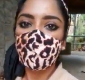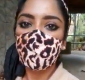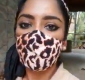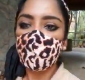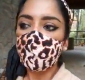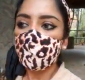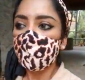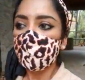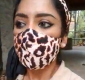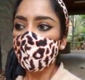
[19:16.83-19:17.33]

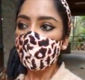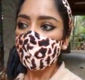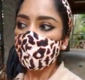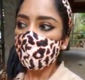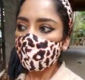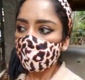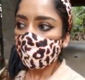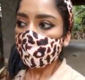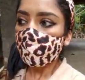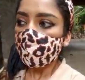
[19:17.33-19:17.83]

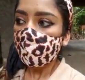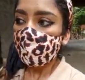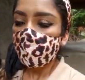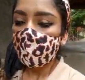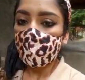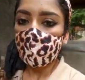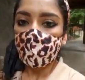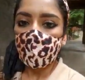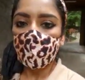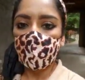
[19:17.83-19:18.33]

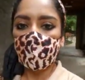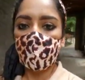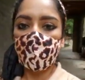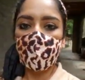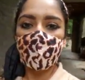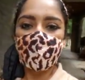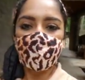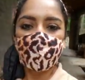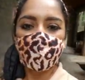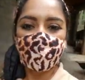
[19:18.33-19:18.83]

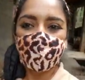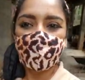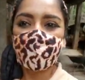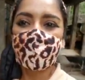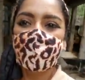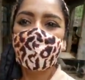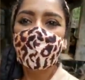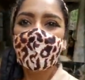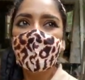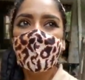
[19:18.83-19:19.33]

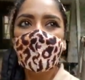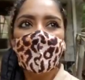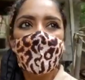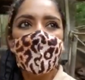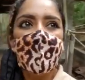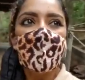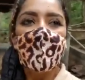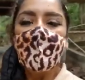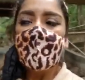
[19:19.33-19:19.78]
No one is speaking in this clip.